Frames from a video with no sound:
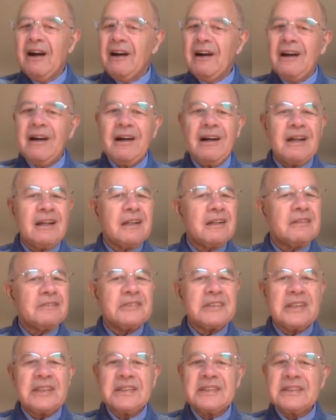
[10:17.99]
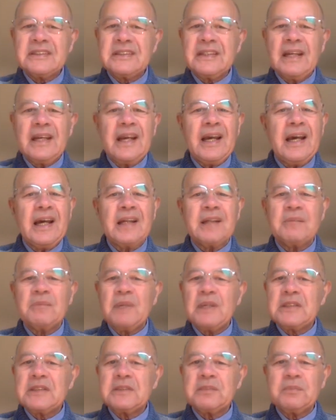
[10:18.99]
all of this and
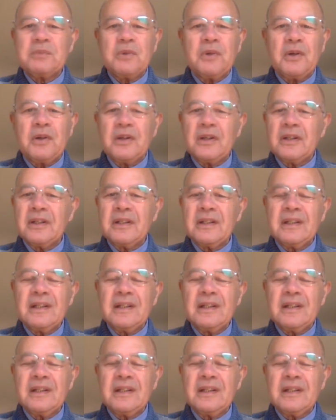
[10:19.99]
much more